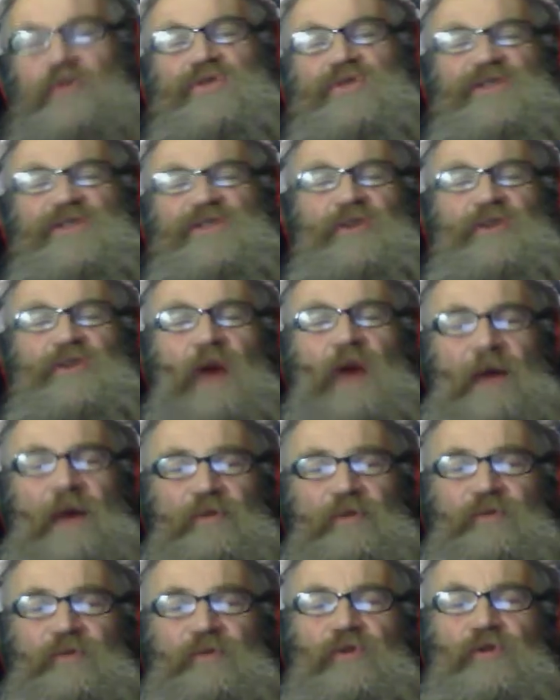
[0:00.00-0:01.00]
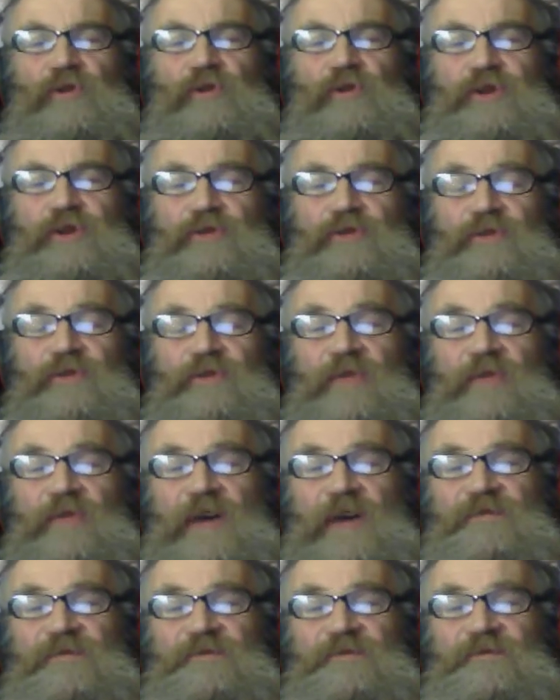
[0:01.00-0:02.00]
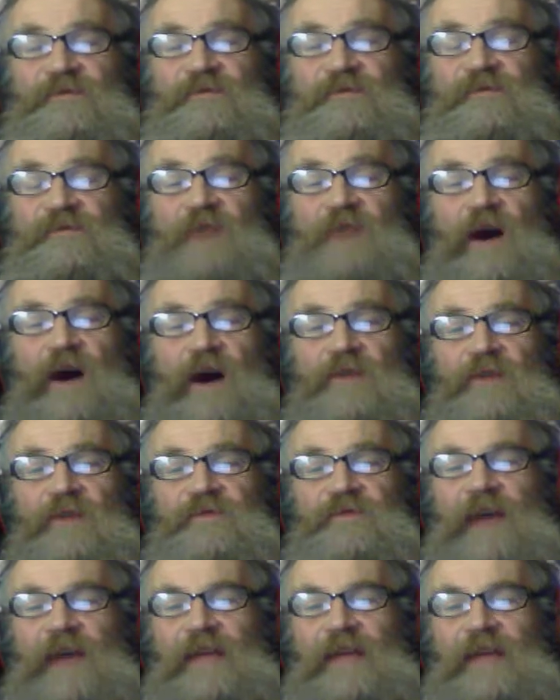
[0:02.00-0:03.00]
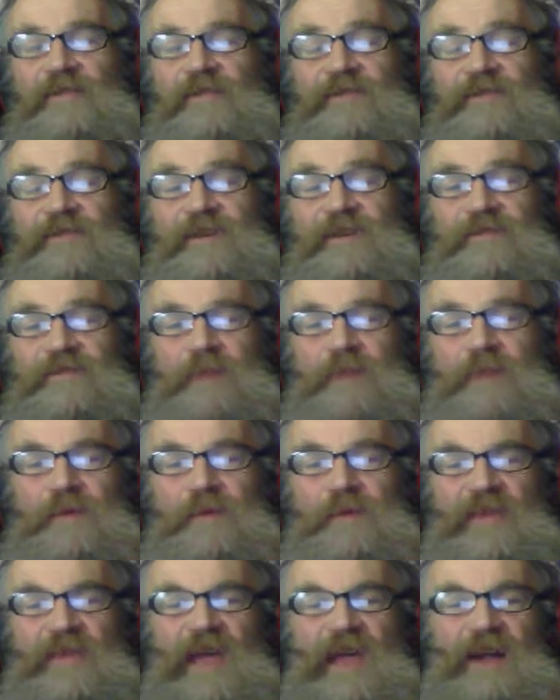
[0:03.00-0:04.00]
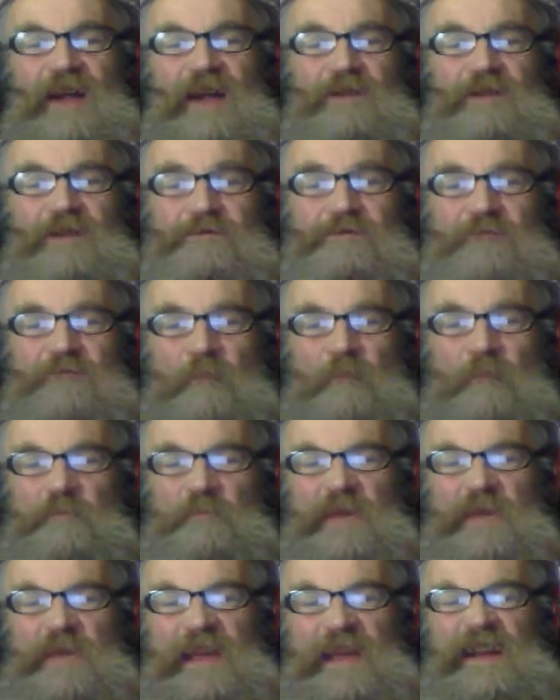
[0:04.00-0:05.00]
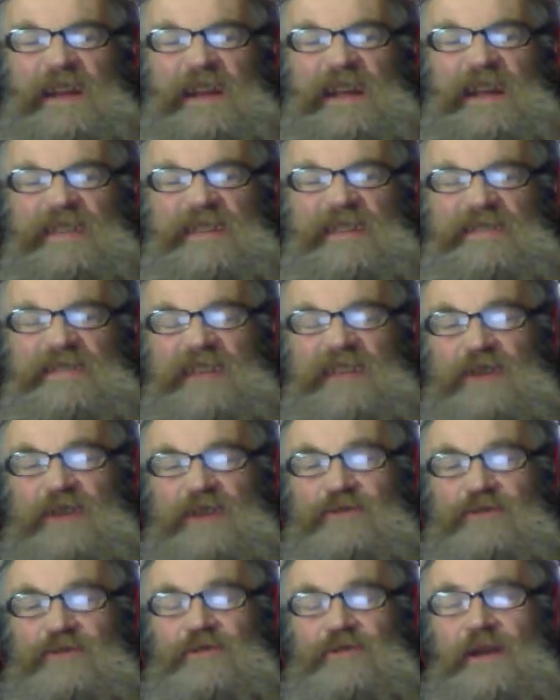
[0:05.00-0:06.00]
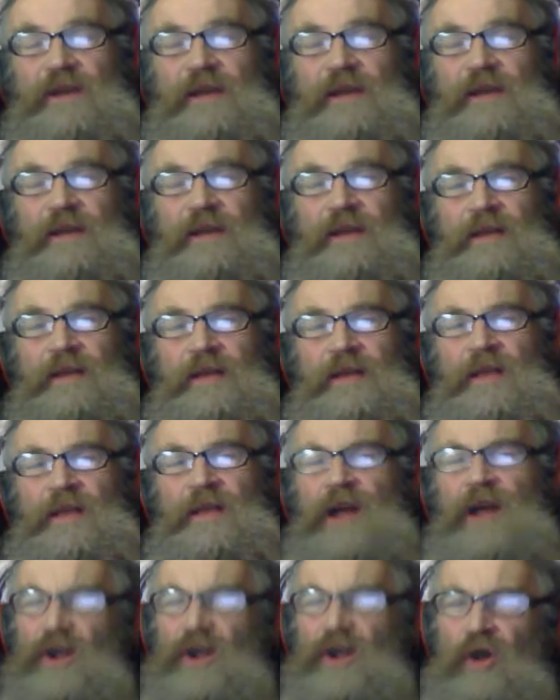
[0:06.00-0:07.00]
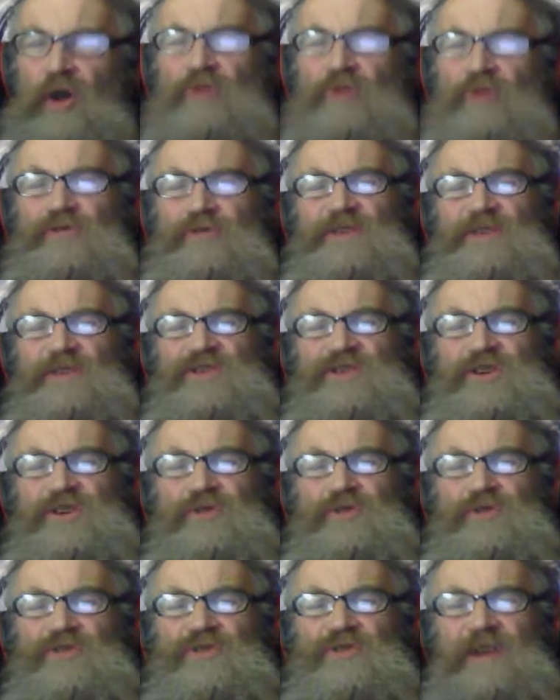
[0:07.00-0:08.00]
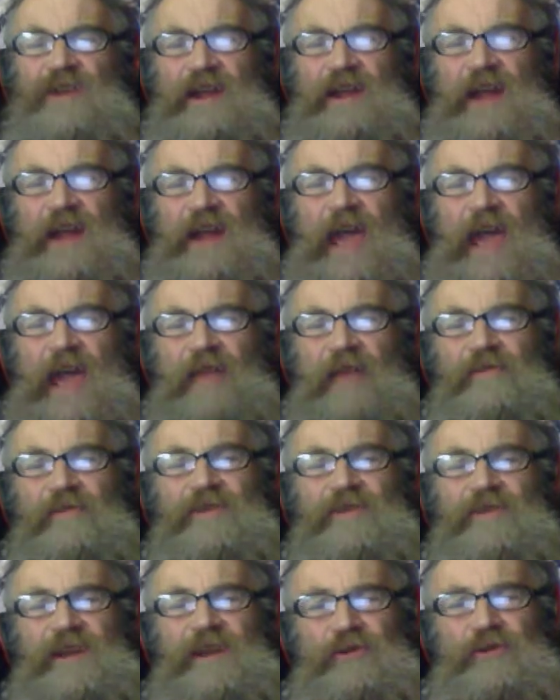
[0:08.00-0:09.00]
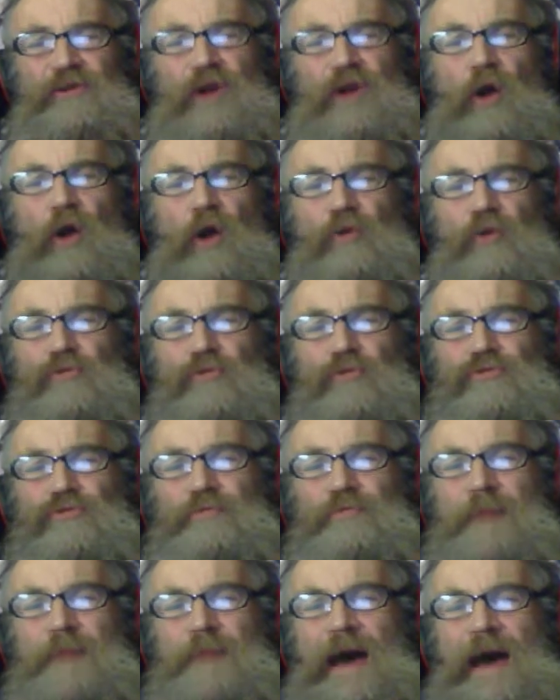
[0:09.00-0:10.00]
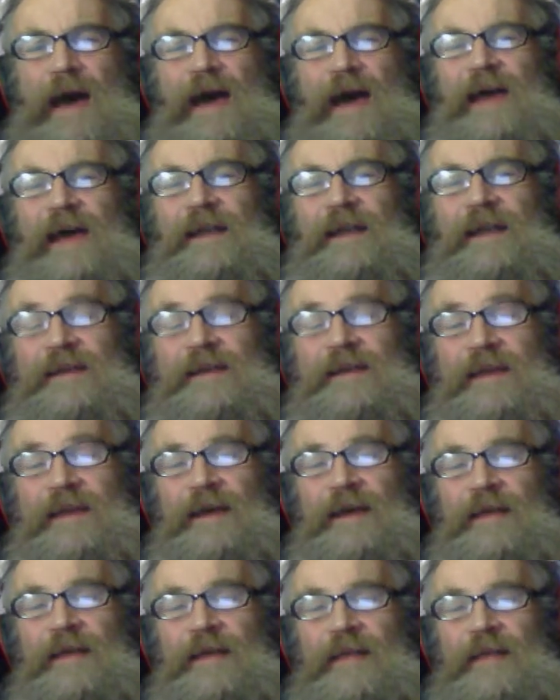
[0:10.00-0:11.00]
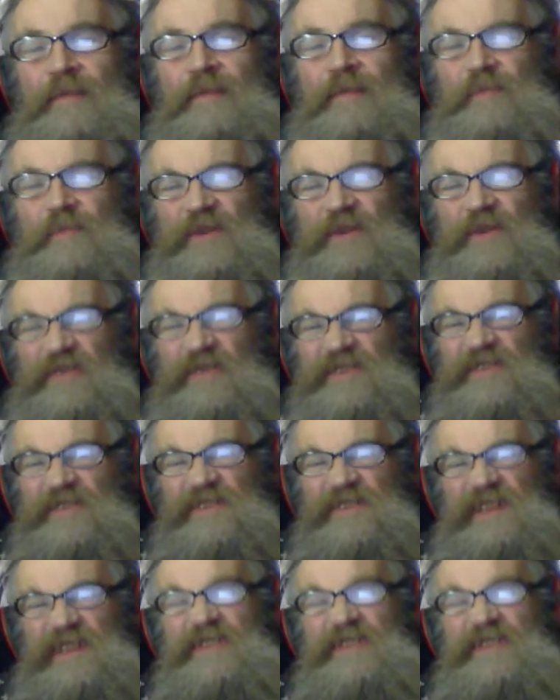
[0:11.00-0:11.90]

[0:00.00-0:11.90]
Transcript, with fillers: not have the full use of their faculties. Maybe they're grumpy and eccentric. A codger is usually an elderly or an old man, yeah? But this is